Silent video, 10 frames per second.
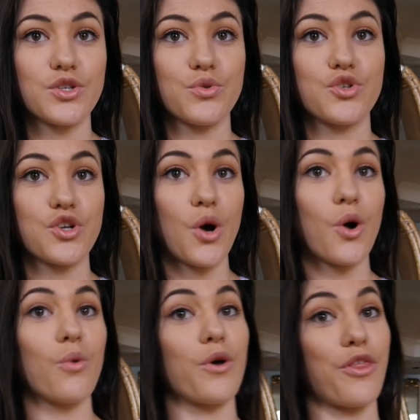to
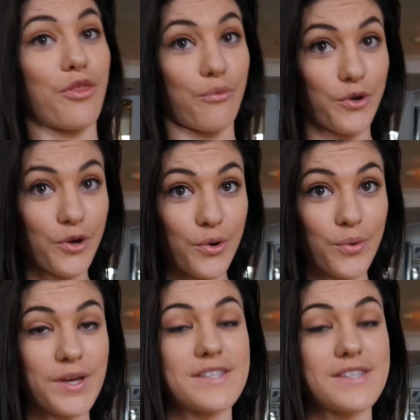show through.